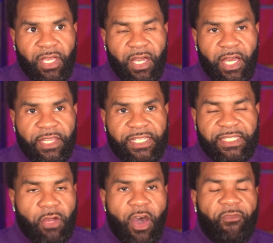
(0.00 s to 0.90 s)
Uh,
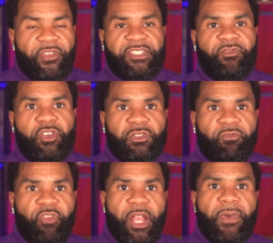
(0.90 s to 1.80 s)
this offense feels
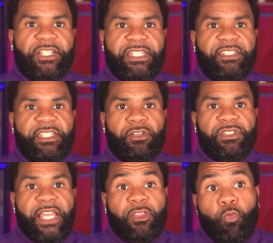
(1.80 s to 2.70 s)
very much his skill set,